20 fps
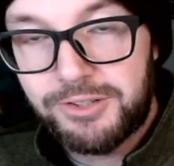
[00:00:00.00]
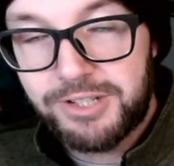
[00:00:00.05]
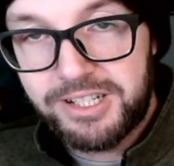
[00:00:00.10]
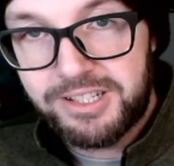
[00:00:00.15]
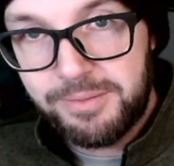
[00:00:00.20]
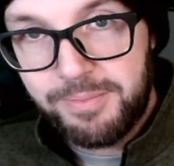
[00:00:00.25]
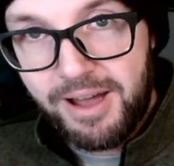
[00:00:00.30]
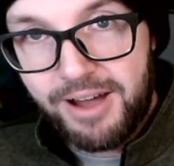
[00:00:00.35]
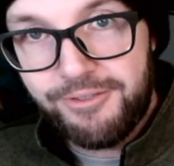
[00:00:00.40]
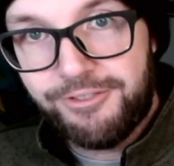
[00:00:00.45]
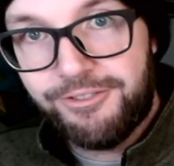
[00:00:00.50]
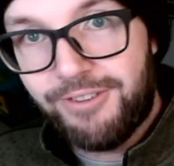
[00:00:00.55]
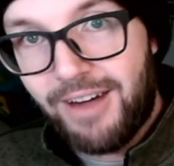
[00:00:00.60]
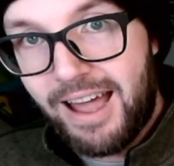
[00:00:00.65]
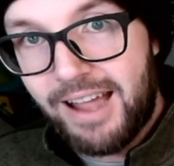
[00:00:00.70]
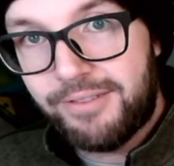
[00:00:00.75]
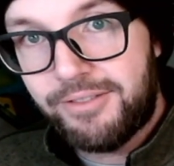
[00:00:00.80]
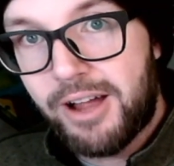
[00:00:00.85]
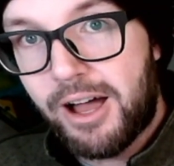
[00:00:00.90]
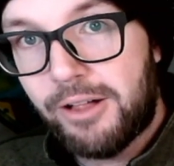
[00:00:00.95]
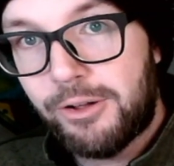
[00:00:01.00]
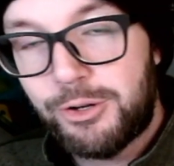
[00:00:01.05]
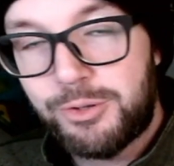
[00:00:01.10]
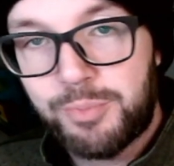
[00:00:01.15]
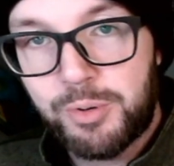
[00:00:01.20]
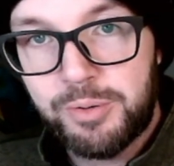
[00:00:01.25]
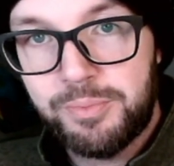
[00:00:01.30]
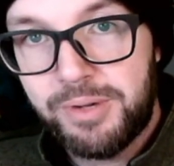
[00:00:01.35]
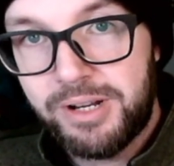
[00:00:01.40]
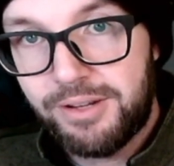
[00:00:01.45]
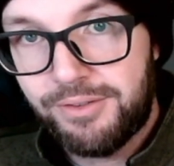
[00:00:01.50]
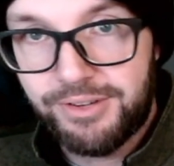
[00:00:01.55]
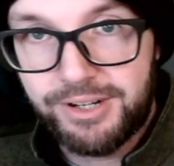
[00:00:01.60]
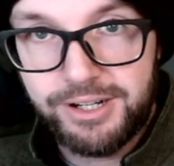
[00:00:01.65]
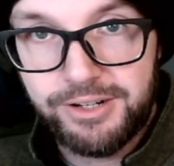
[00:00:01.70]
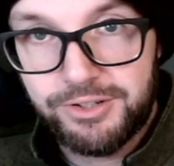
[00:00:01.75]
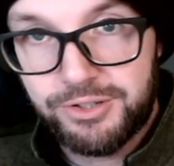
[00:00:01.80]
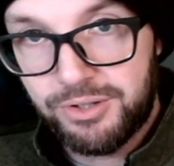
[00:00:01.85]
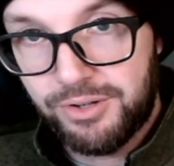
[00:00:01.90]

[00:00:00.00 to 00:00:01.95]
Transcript: That's about $5 per minifigure.